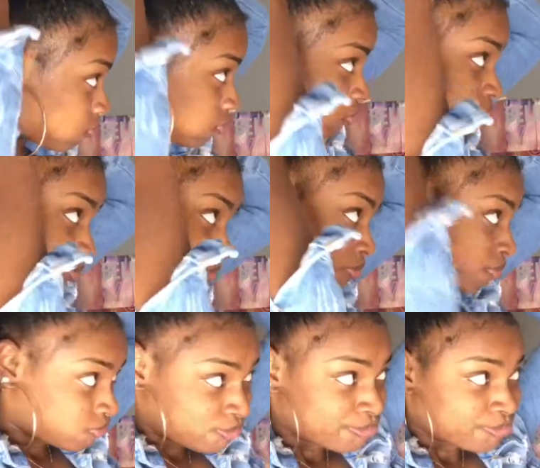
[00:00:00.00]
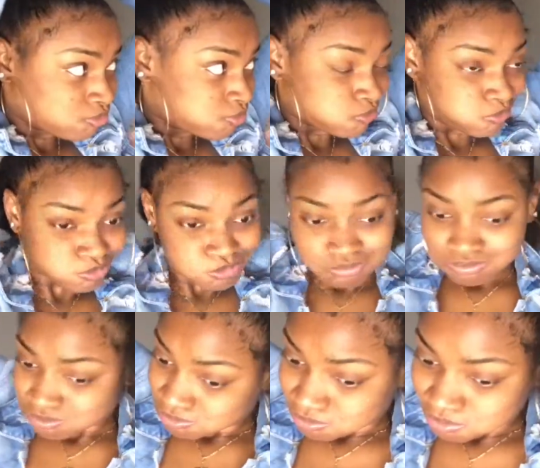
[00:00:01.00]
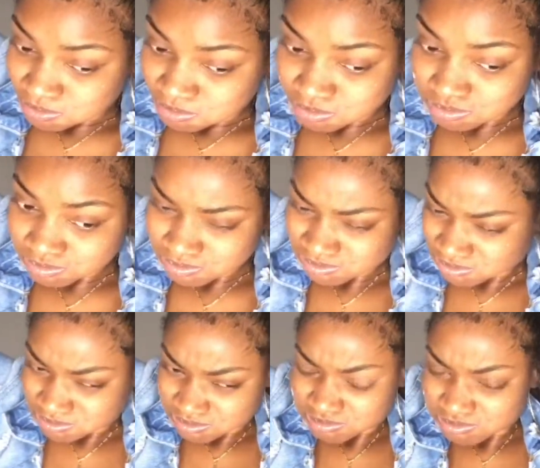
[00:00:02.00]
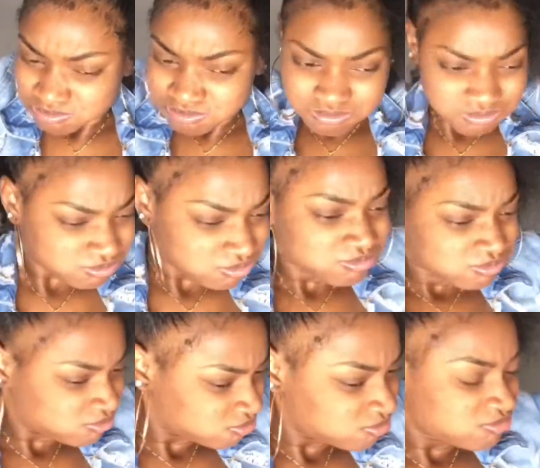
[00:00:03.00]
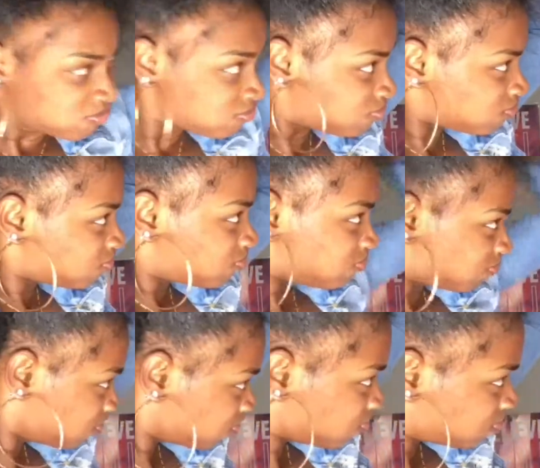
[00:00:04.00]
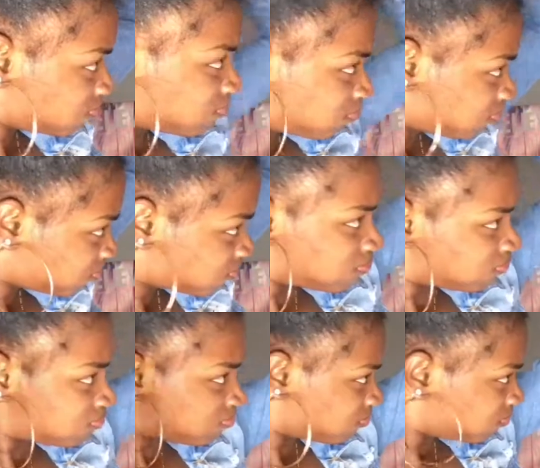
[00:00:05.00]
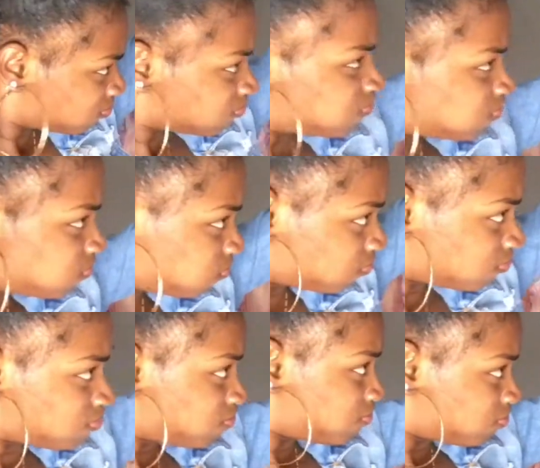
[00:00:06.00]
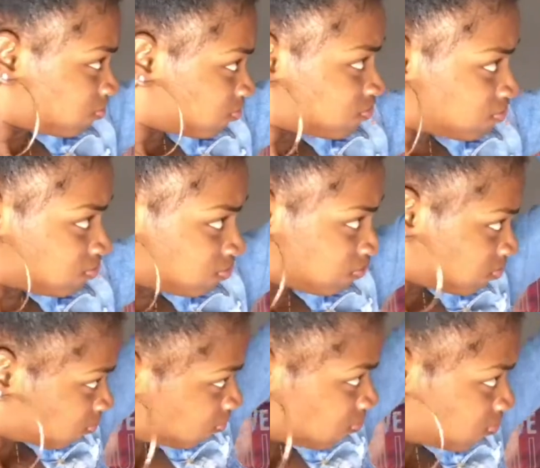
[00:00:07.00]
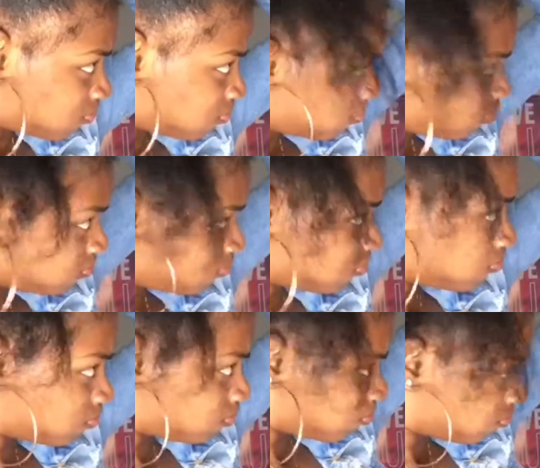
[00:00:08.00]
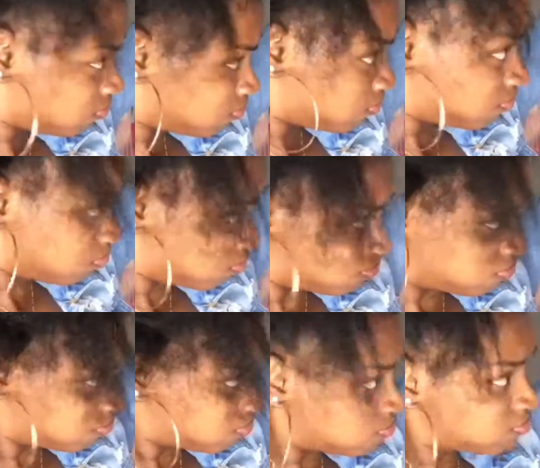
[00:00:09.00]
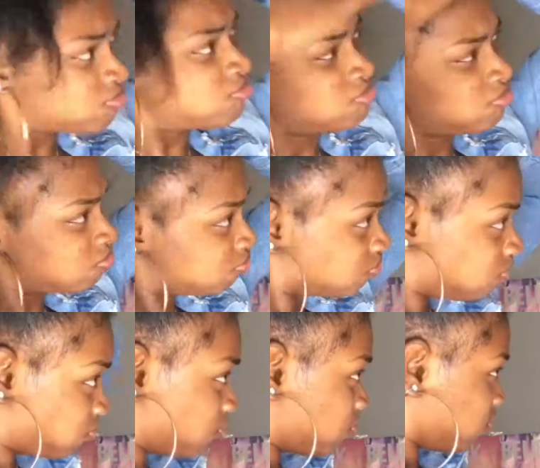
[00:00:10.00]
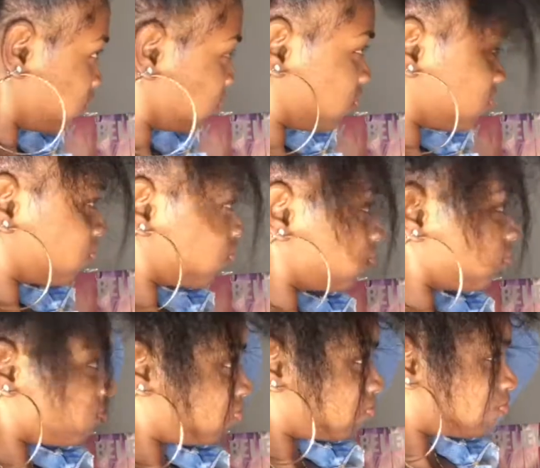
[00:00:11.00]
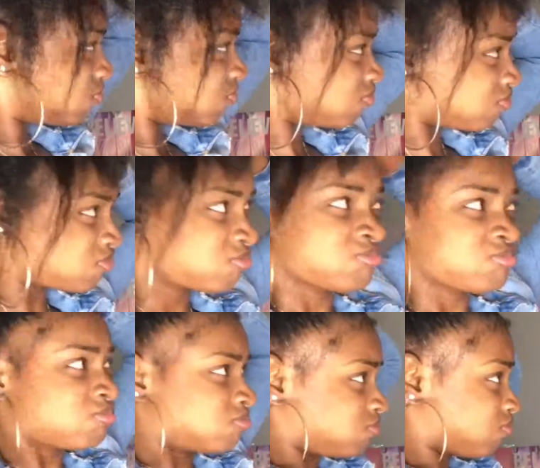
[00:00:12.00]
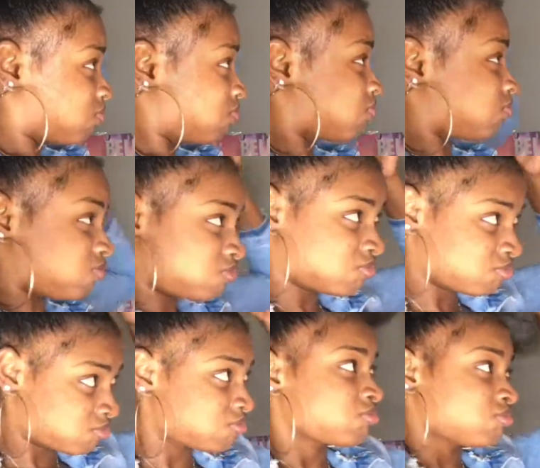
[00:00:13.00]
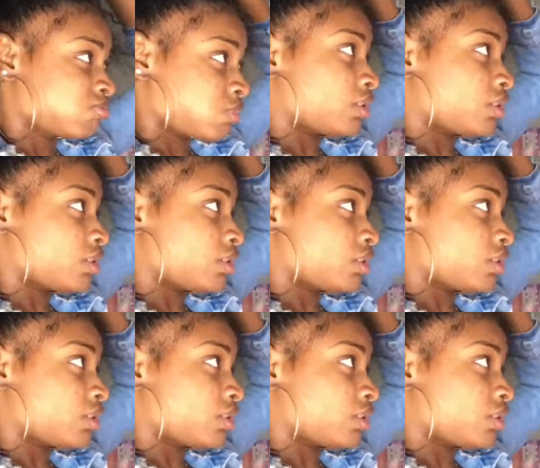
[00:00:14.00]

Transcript: for me. Yes. All of that struggle. That's when you have a long hair. Like, a lot of people are like, oh my gosh, you don't know what to do with your hair. I do know what to do with it. It's just I don't want to be in the mirror every day doing my hair. Like,